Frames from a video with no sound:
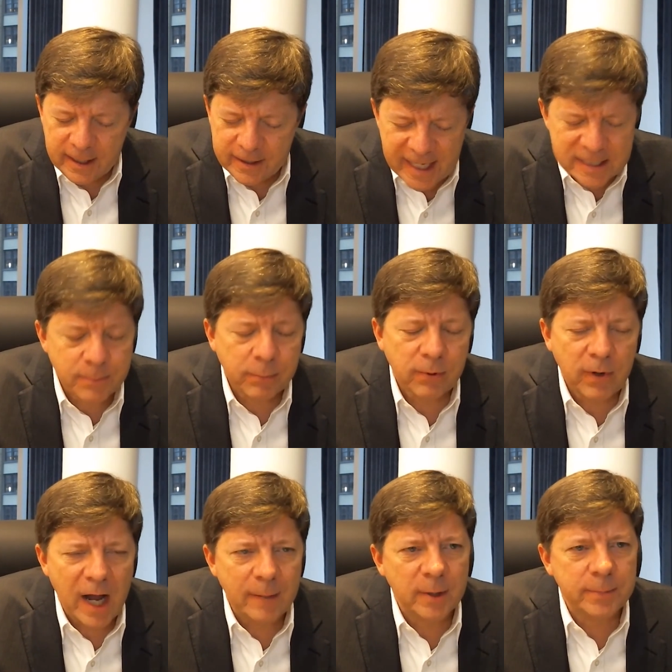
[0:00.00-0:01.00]
that's
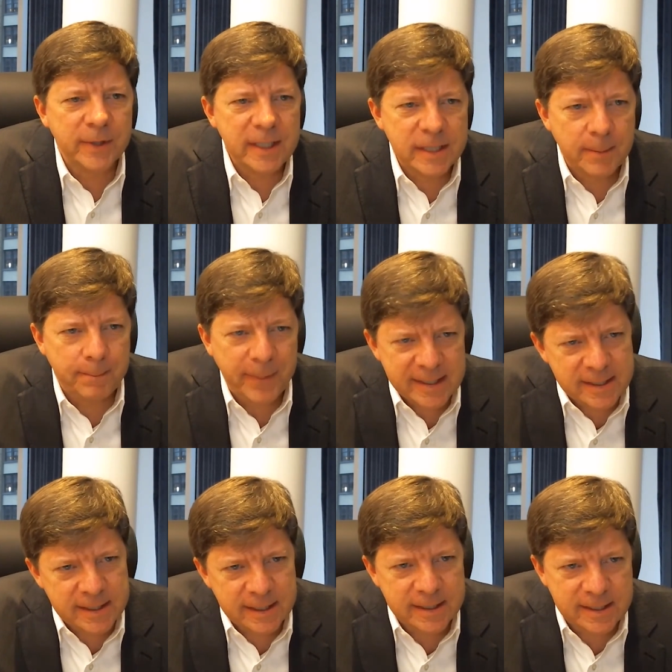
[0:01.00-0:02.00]
probably the
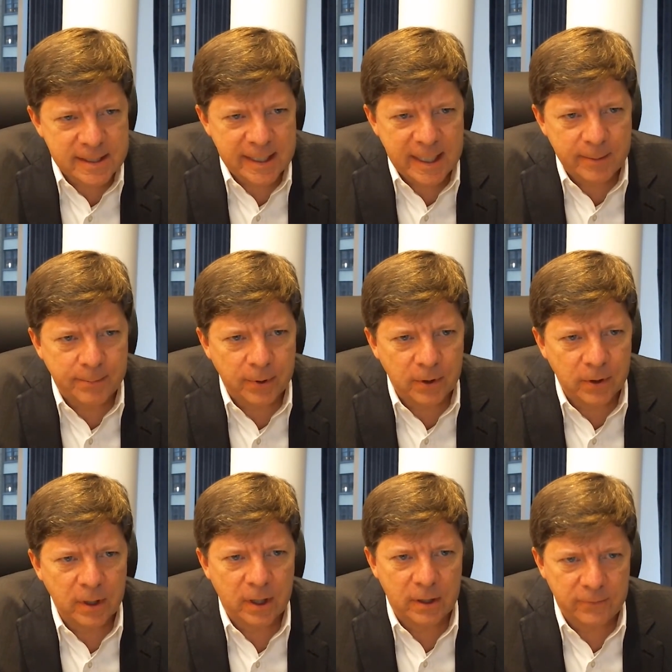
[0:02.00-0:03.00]
best
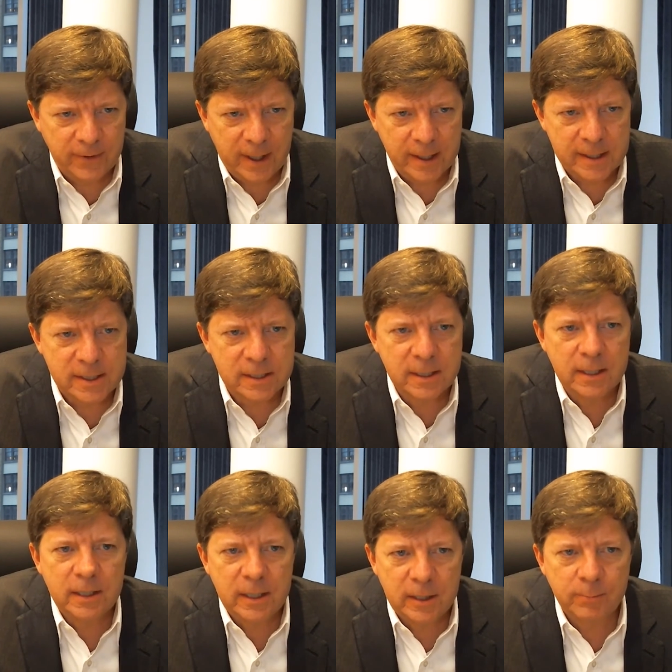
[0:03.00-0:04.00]
example of us
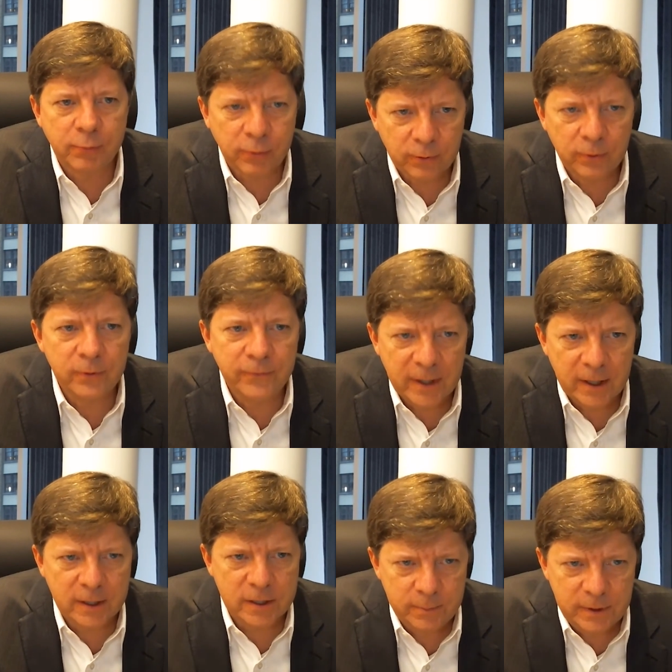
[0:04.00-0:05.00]
improving
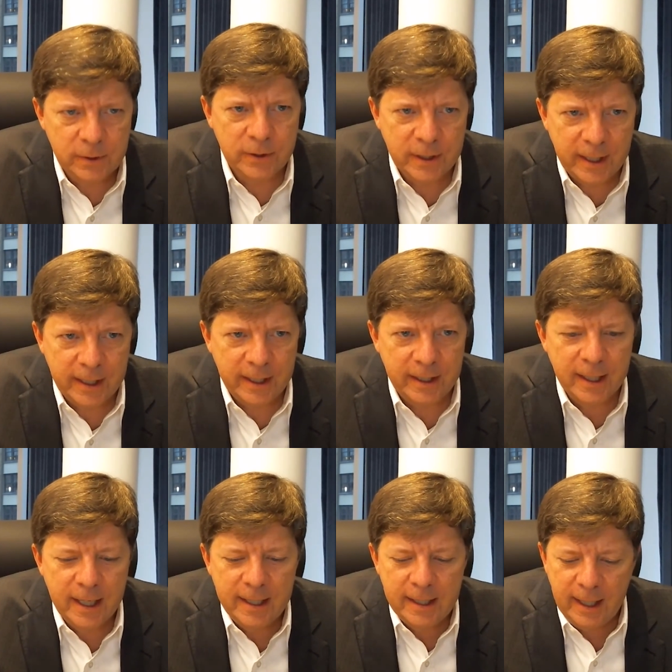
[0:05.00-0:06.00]
a community.
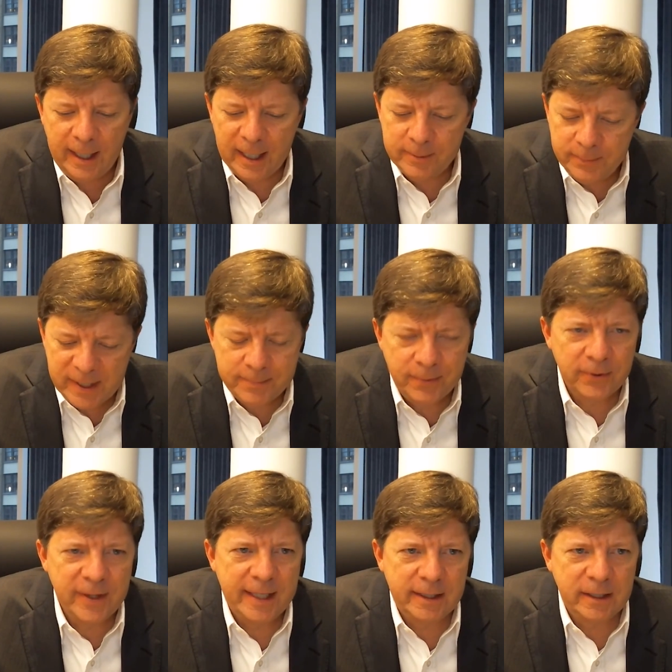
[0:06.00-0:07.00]
And
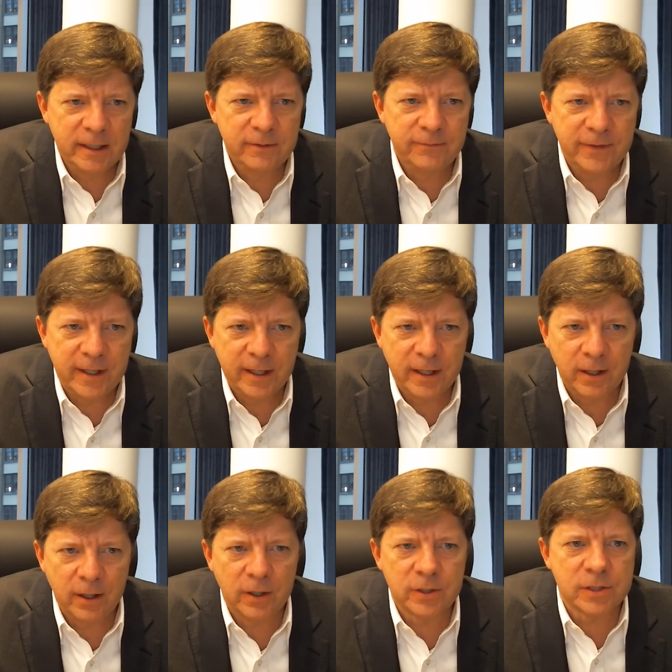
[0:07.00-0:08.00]
people that live
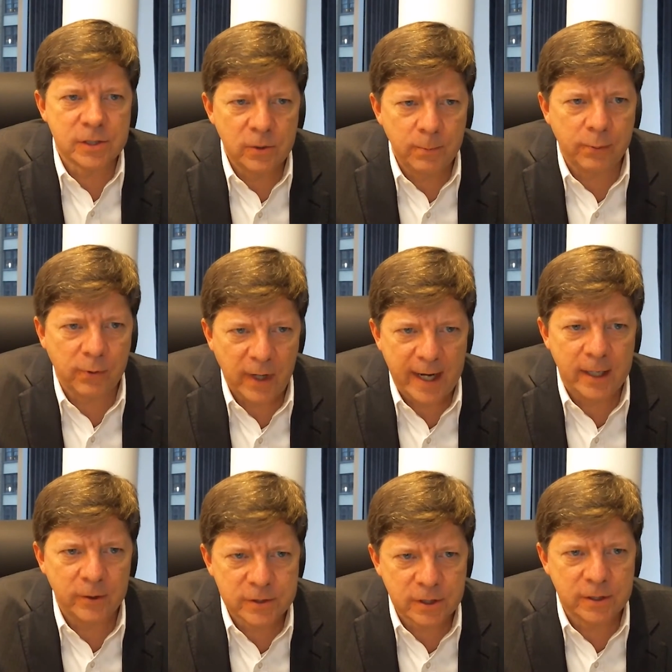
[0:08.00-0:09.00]
there are so
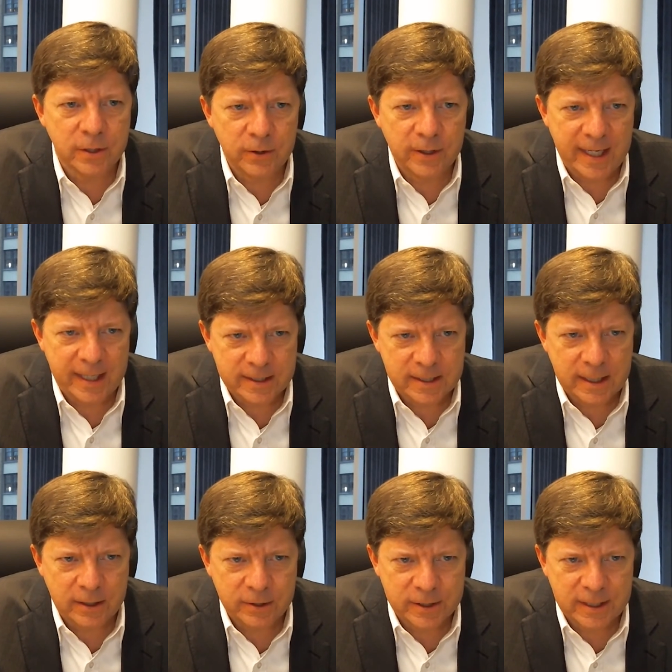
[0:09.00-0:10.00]
proud to go to that
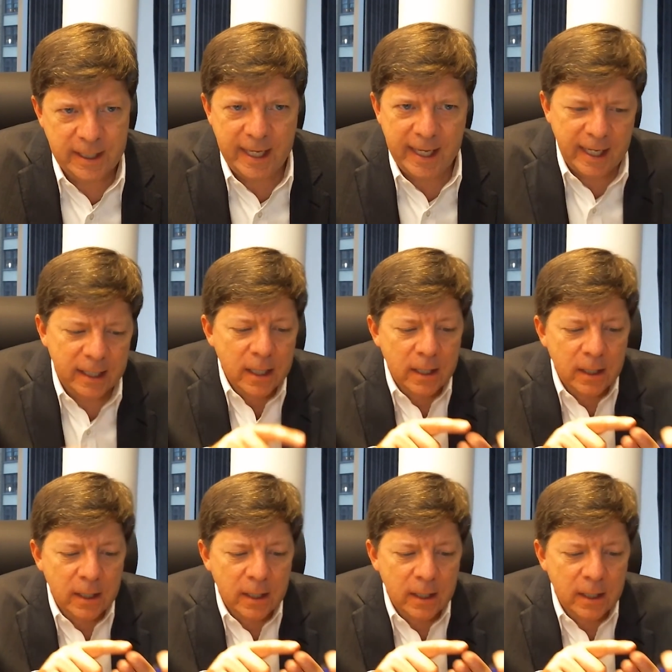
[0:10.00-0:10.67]
center today.